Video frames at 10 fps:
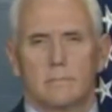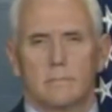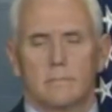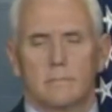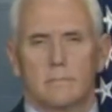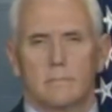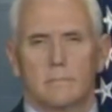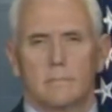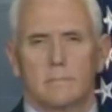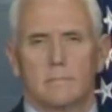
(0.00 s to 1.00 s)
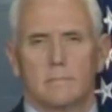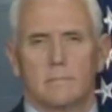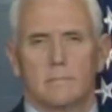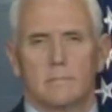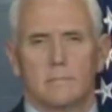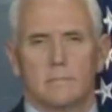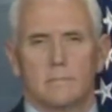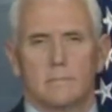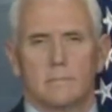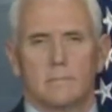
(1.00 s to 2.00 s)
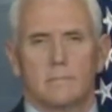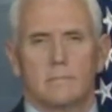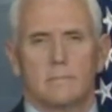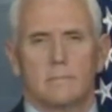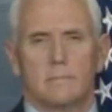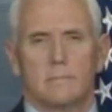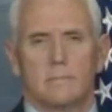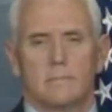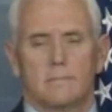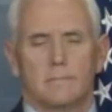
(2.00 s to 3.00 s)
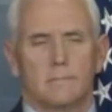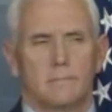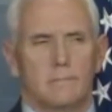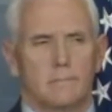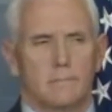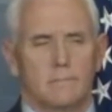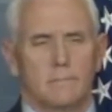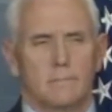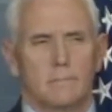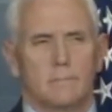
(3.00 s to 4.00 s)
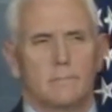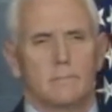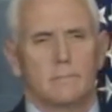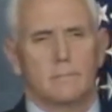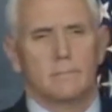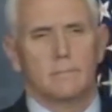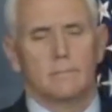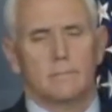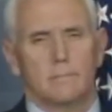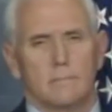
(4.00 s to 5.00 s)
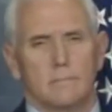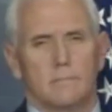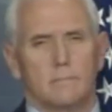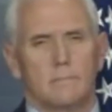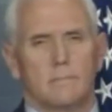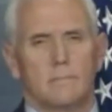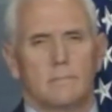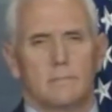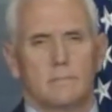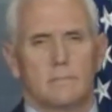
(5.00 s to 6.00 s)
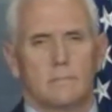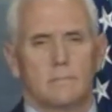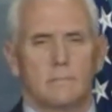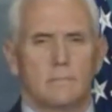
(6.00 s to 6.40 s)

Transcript: The person shown says nothing.